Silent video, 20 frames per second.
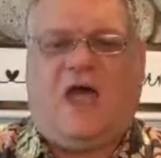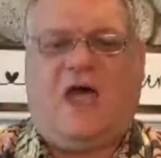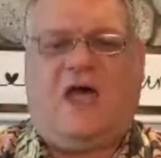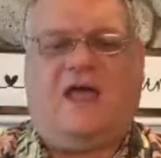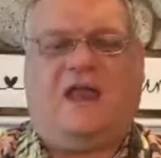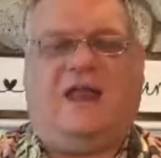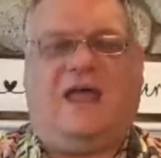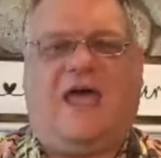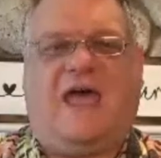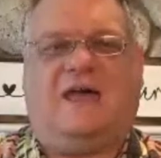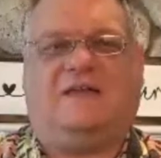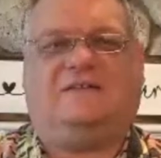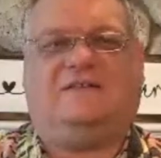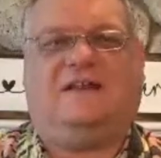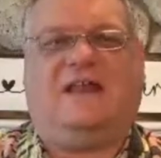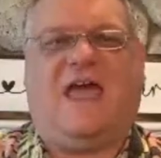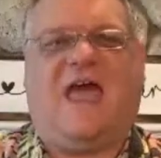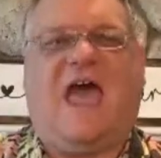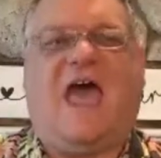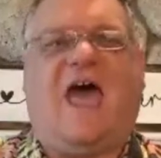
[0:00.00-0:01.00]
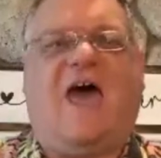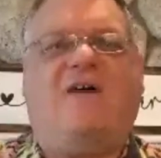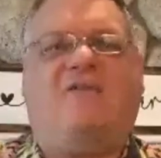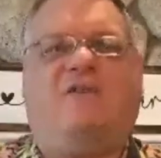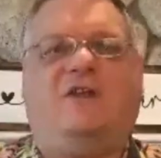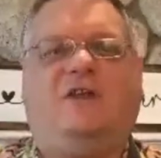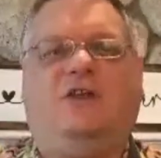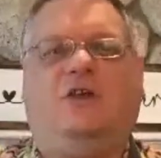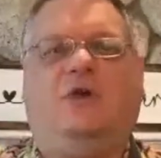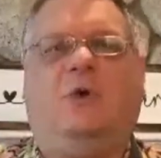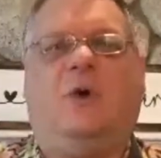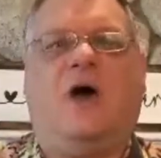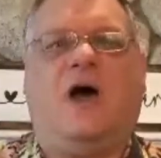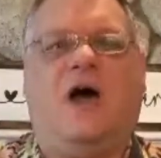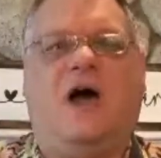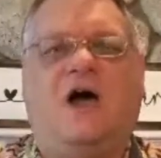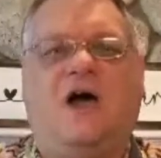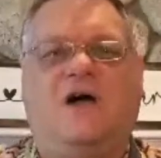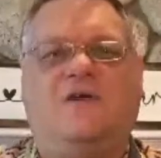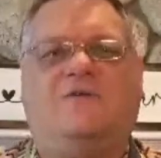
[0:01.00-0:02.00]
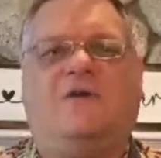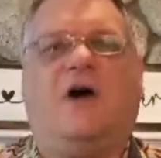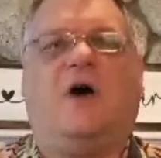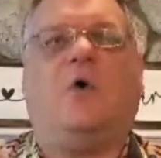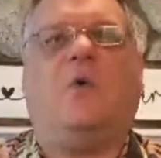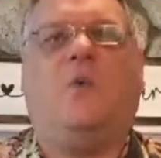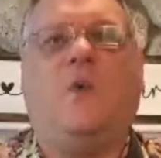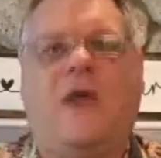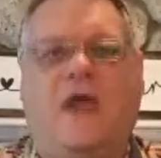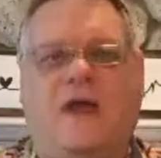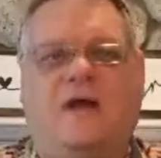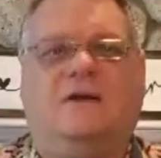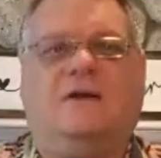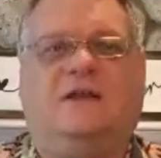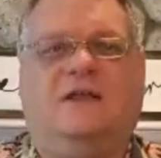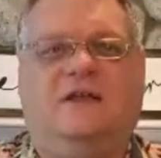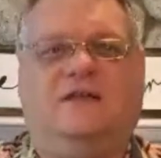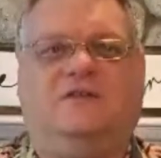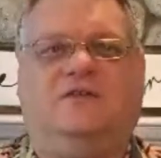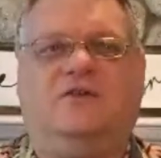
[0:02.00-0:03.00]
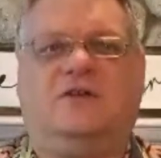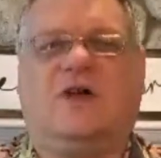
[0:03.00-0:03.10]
an as an avenue of awareness.